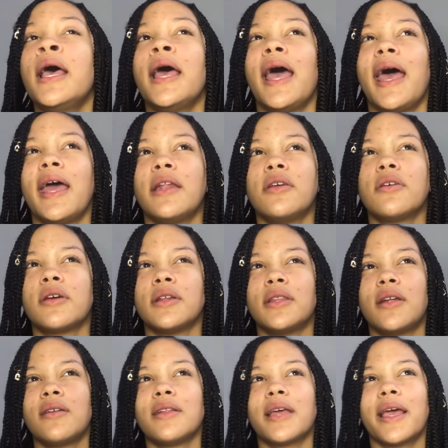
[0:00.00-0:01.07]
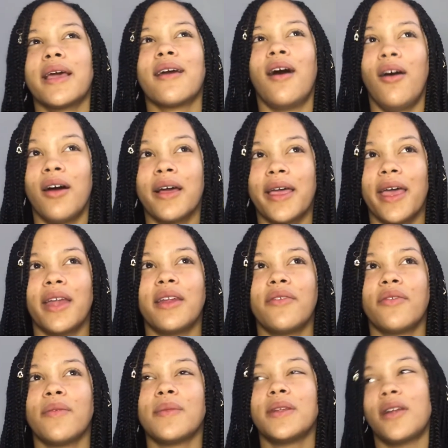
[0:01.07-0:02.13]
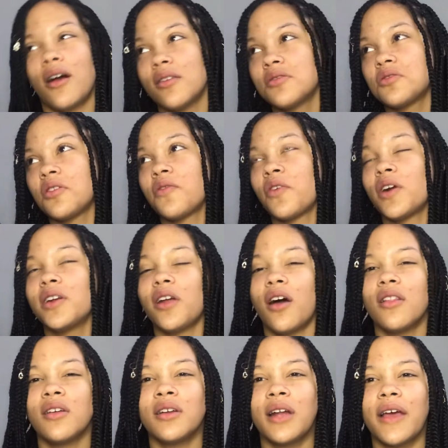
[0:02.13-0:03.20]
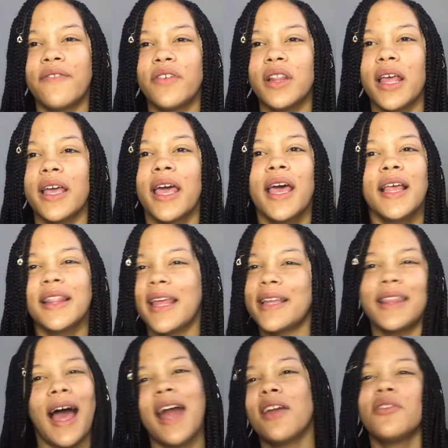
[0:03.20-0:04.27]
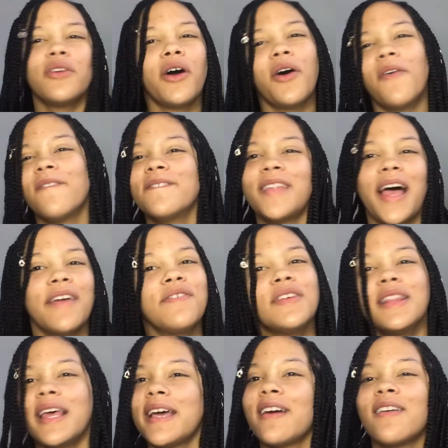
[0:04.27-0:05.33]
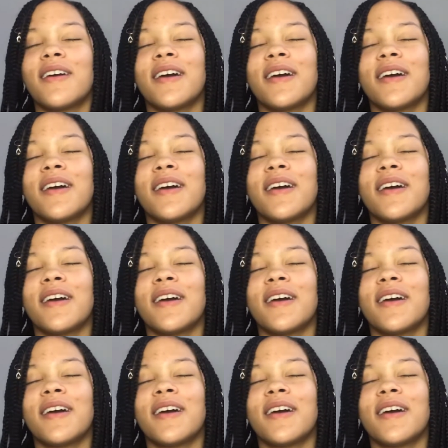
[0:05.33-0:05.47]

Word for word: and you could literally get con candy from the dollar store for a dollar and I feel like like I don't know I feel like